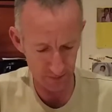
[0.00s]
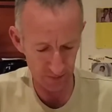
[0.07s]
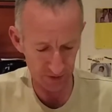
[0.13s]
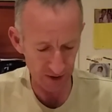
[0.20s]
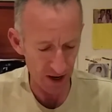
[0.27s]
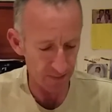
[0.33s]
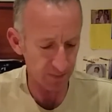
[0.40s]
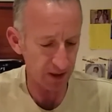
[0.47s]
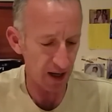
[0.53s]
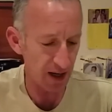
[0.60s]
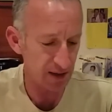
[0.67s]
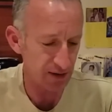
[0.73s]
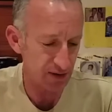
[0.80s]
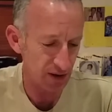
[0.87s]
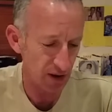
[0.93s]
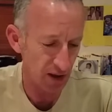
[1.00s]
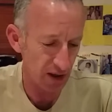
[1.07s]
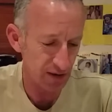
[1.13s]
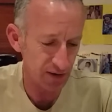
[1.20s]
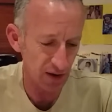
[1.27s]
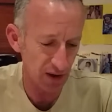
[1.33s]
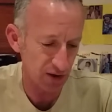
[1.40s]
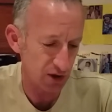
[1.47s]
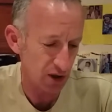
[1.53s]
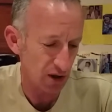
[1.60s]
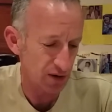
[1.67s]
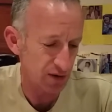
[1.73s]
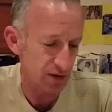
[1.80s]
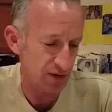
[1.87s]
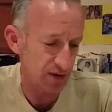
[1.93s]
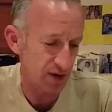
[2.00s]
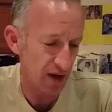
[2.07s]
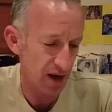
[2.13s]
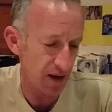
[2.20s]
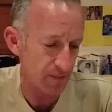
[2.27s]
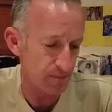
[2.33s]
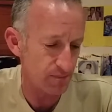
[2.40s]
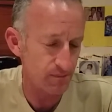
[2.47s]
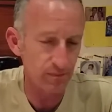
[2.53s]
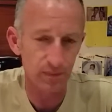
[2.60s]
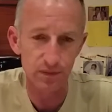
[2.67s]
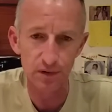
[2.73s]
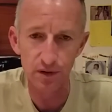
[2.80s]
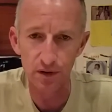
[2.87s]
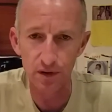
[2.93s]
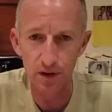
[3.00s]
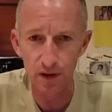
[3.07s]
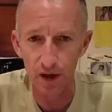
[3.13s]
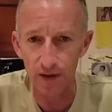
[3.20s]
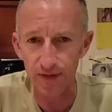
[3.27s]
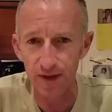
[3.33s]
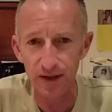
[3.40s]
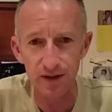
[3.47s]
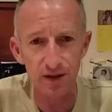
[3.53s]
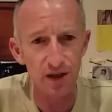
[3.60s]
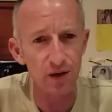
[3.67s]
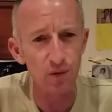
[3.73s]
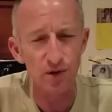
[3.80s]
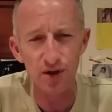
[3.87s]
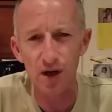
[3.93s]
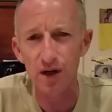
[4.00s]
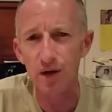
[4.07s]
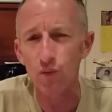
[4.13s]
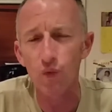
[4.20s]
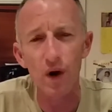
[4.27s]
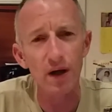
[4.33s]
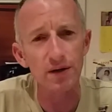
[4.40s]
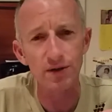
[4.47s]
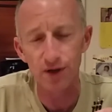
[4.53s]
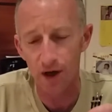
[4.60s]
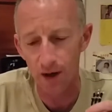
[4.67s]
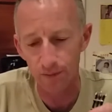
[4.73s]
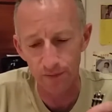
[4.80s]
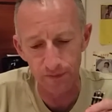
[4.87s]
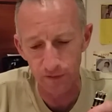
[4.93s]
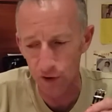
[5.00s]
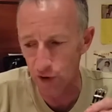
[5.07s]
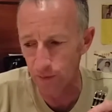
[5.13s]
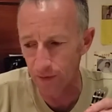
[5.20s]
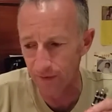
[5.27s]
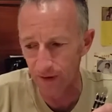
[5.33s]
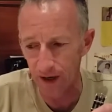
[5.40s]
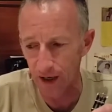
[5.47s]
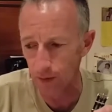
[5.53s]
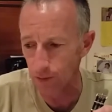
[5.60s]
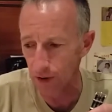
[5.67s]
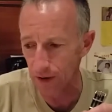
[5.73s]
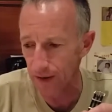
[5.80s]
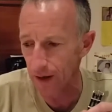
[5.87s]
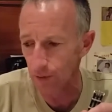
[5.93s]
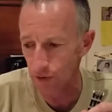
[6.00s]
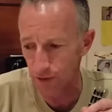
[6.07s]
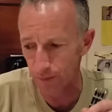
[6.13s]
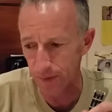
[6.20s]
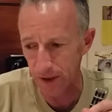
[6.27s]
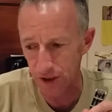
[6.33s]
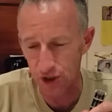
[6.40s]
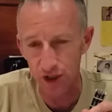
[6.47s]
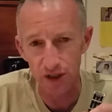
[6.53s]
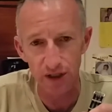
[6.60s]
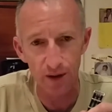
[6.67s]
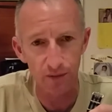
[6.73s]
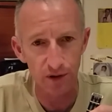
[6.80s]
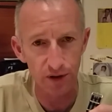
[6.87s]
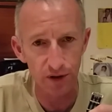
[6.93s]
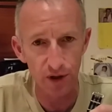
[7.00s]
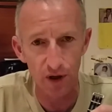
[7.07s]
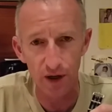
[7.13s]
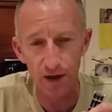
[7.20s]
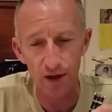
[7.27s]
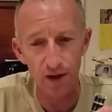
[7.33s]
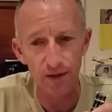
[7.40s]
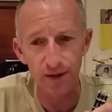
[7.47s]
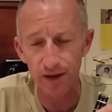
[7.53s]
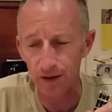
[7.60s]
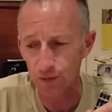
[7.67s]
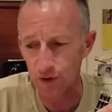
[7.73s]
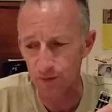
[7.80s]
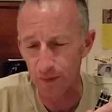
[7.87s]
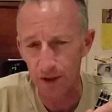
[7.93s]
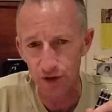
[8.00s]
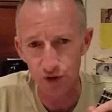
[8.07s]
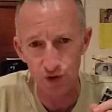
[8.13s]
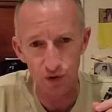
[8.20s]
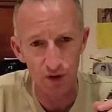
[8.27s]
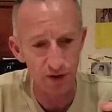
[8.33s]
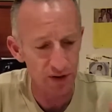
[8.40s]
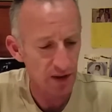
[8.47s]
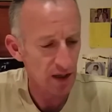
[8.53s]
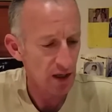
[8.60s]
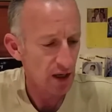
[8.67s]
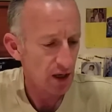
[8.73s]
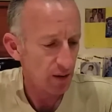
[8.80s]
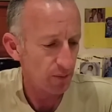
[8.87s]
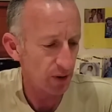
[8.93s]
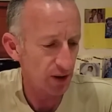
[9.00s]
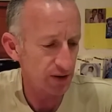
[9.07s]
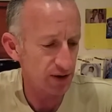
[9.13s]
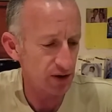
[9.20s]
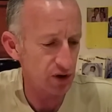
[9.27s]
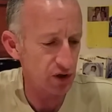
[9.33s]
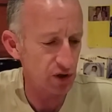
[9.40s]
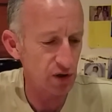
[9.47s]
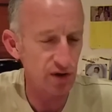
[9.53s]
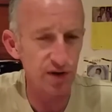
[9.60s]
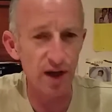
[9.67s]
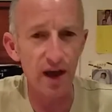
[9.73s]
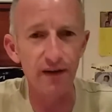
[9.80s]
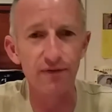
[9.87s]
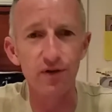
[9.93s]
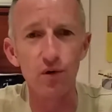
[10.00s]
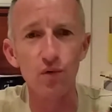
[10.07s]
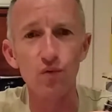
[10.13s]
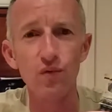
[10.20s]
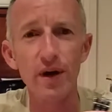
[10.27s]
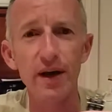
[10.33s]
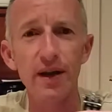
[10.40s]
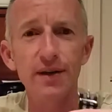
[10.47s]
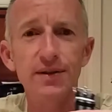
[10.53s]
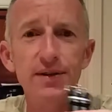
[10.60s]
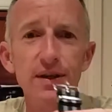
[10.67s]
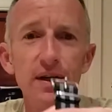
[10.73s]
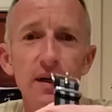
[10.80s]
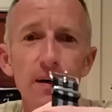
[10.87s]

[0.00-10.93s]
same case size. I chose the same. I think there was only one type of loom available, and that was BGW9. I don't think there was much choice, but I did choose to have the red